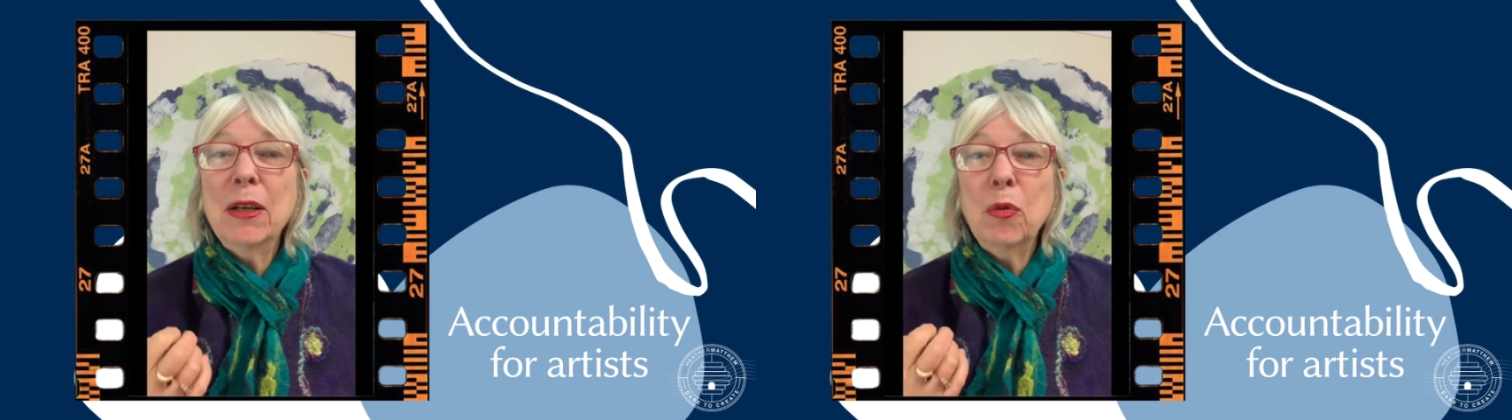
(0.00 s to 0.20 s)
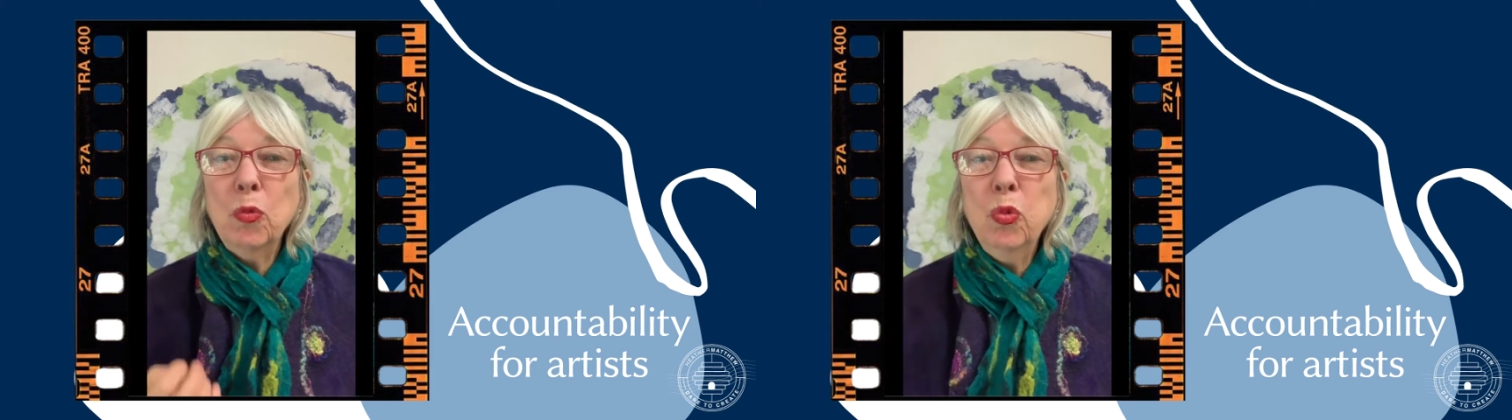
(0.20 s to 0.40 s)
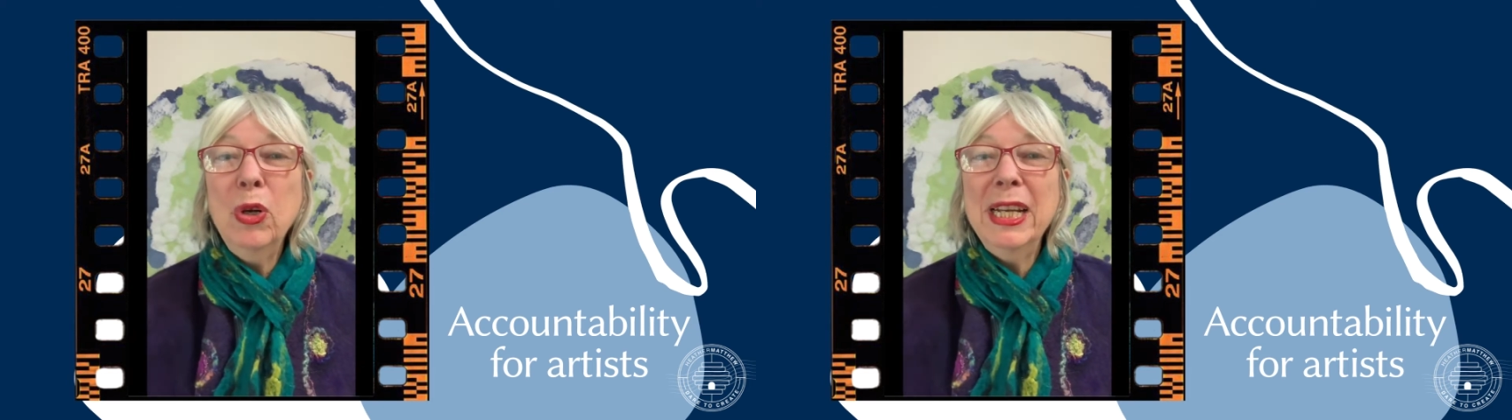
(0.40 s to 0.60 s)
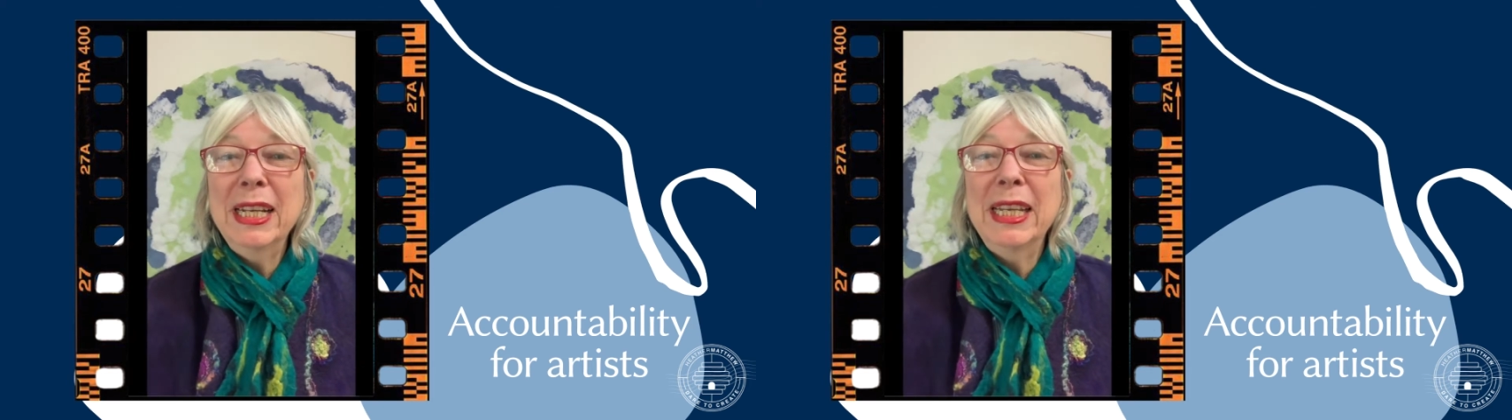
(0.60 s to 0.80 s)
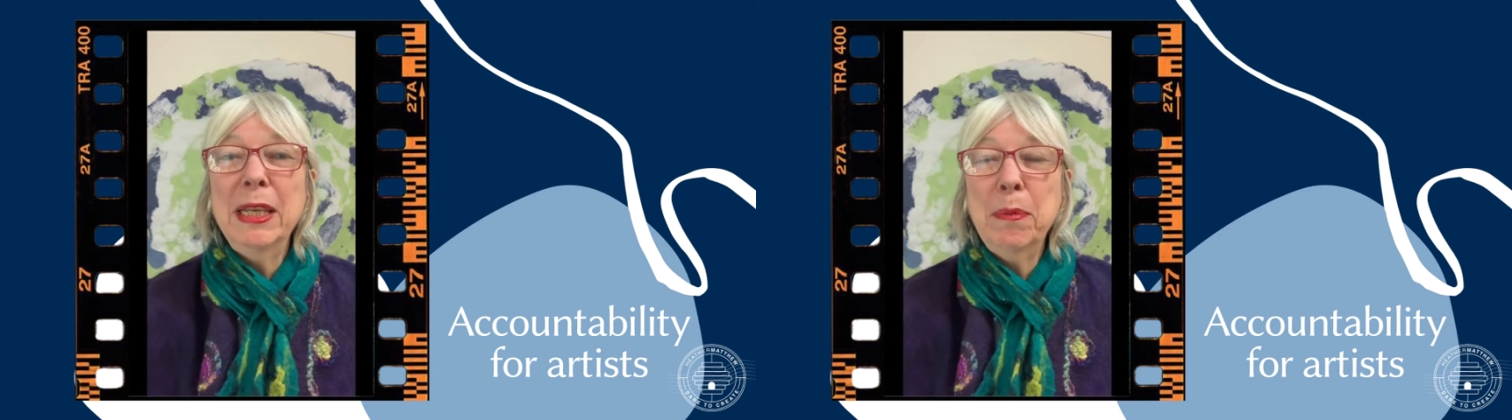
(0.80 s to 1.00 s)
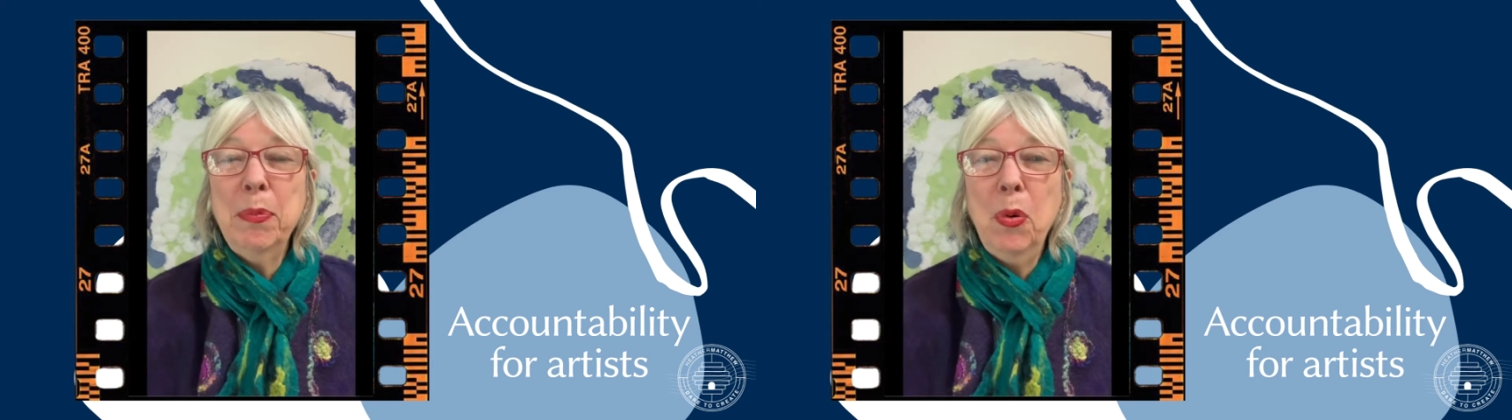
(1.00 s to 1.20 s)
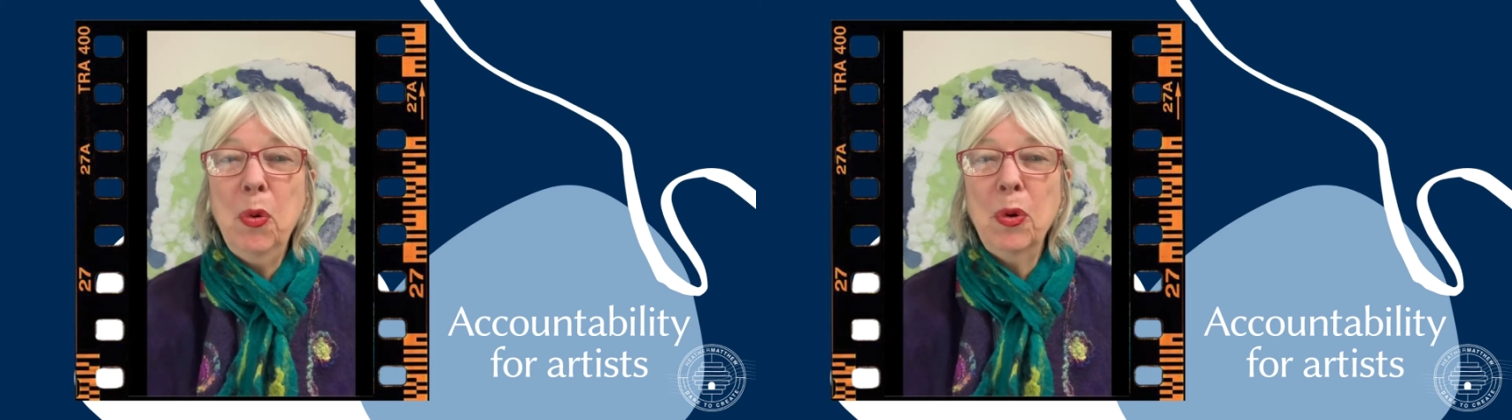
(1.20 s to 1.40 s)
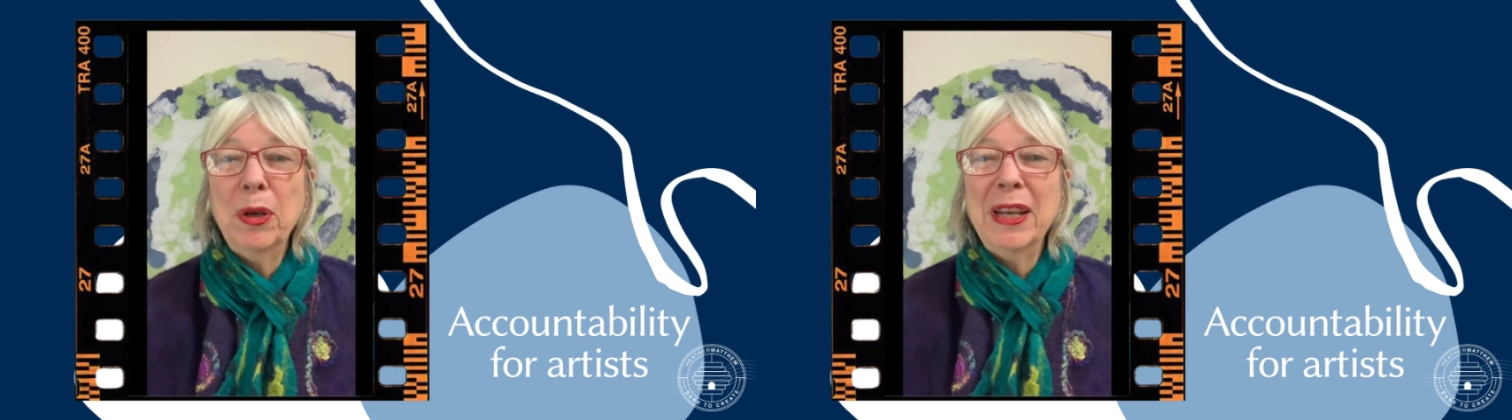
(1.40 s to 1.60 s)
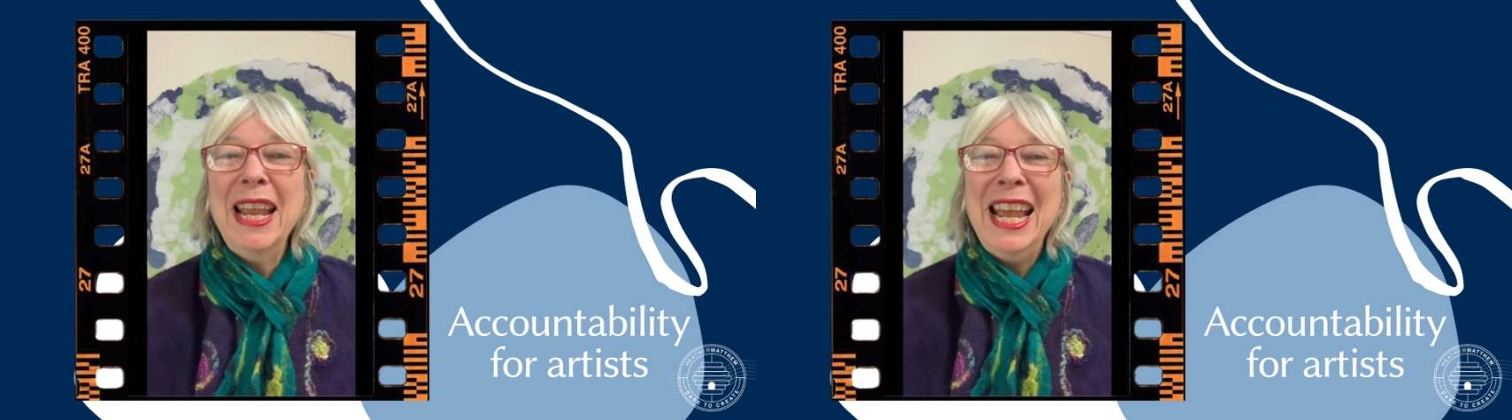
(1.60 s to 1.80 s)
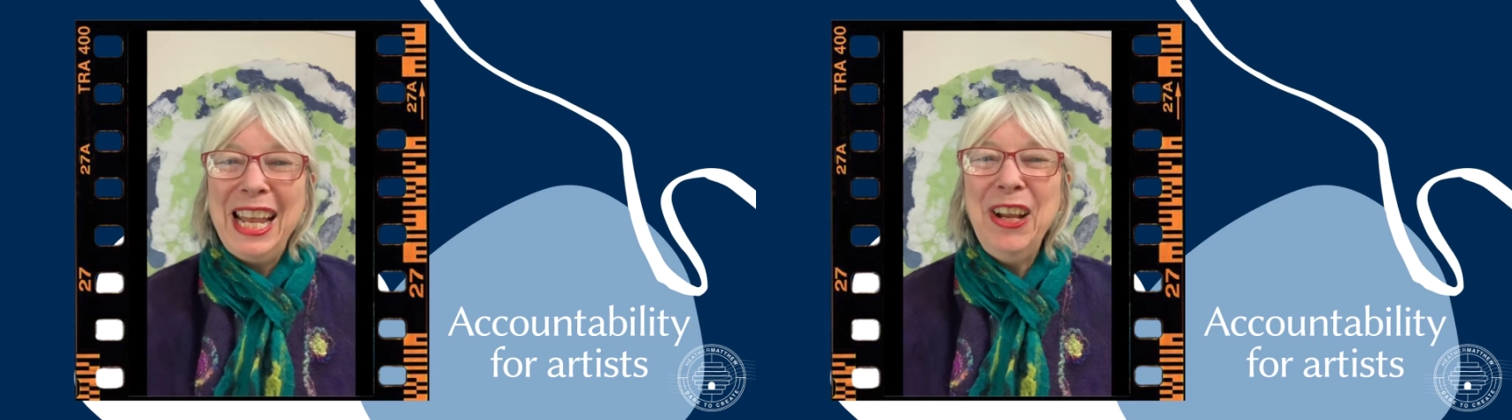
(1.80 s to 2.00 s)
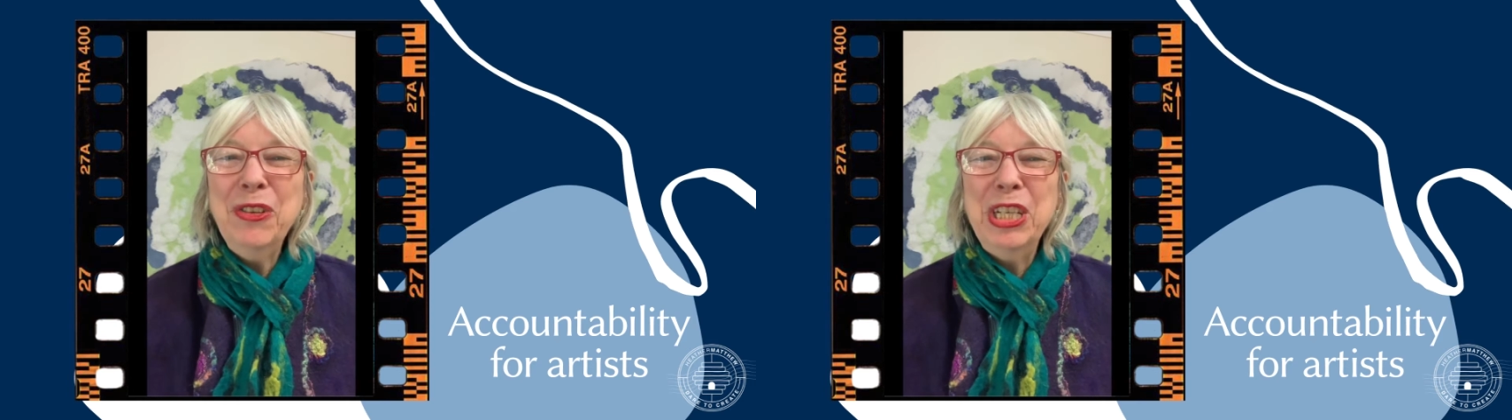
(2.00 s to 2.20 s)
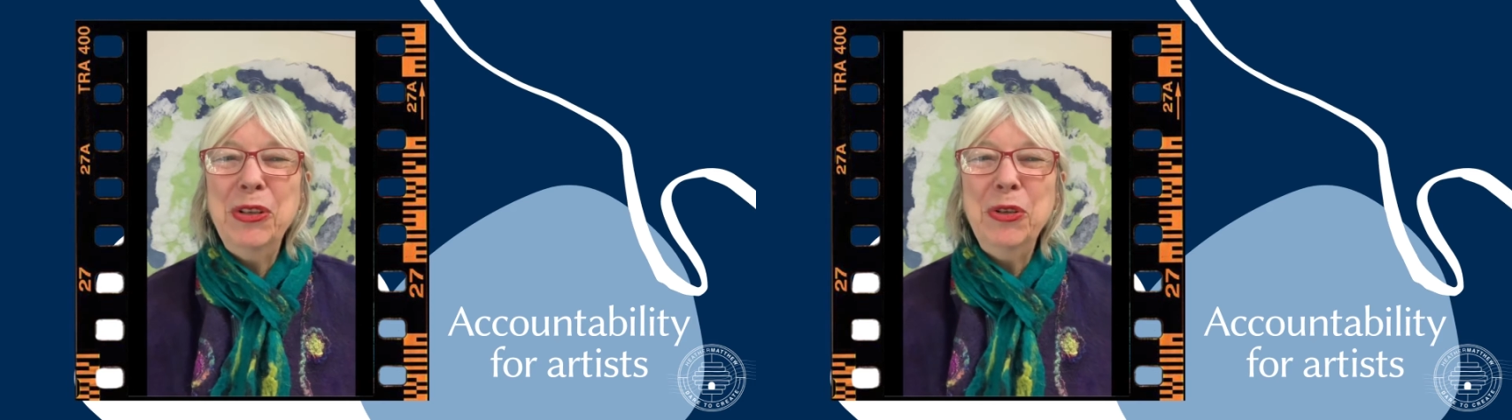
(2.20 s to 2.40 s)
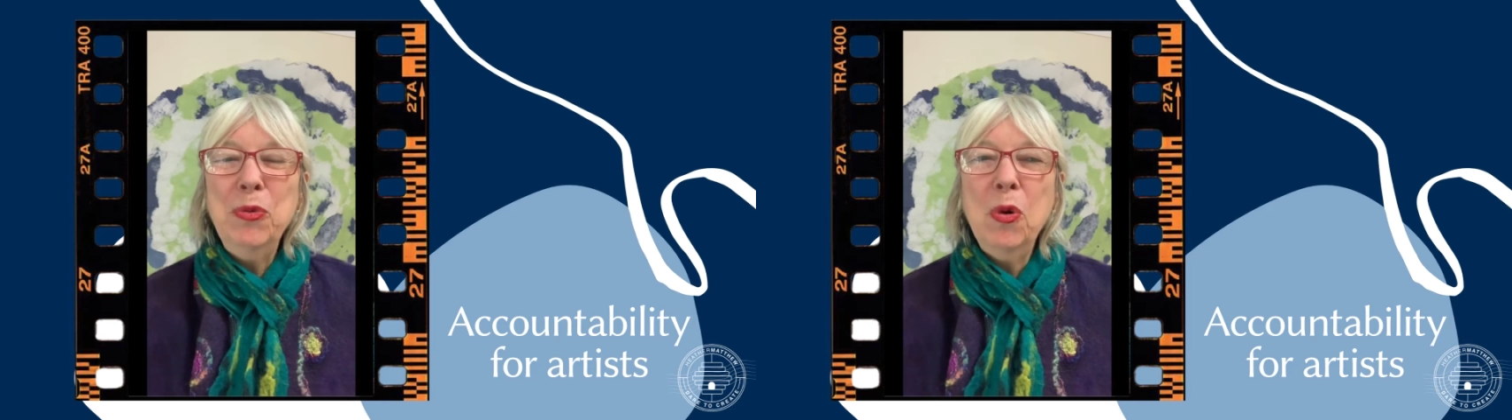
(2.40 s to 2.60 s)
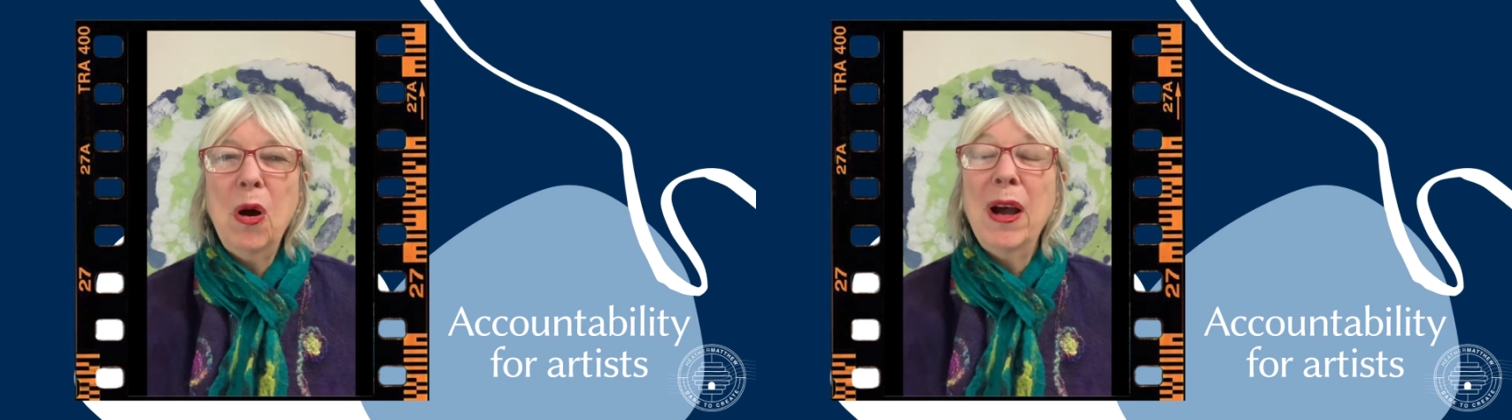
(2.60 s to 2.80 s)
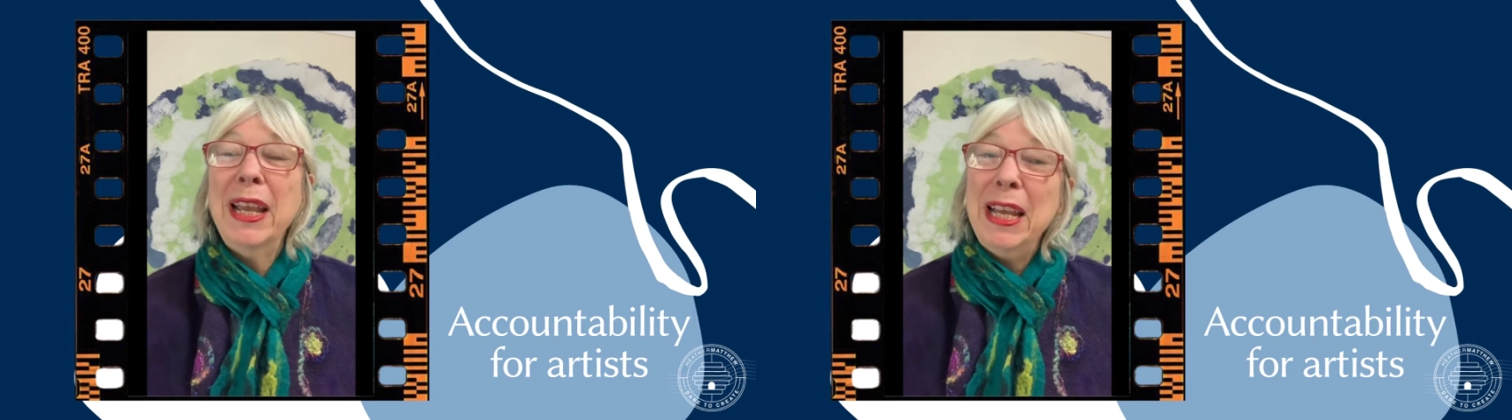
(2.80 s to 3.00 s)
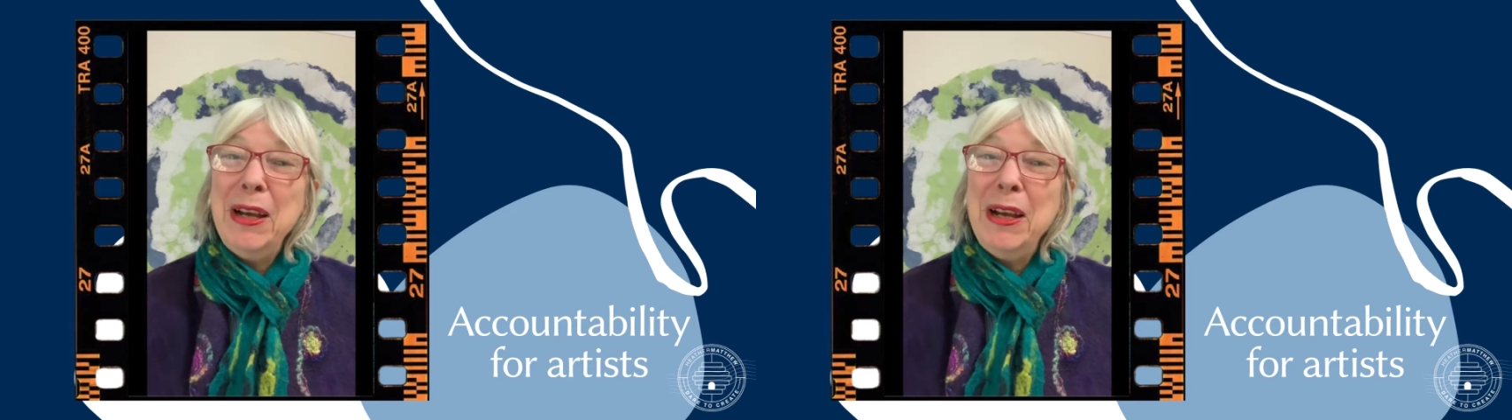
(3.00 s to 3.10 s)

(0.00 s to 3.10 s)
really important. And I'll tell you why.